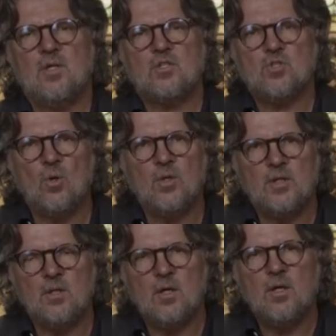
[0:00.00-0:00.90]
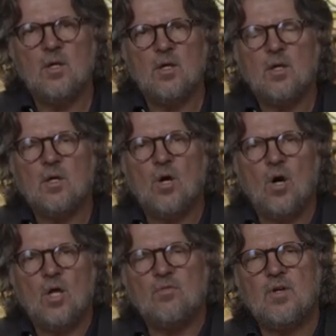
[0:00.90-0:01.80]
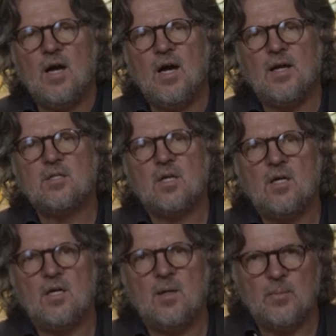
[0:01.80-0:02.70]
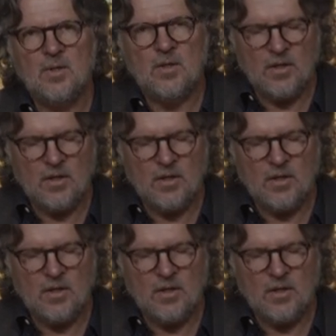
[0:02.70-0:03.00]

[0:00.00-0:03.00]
It's only the call of God to come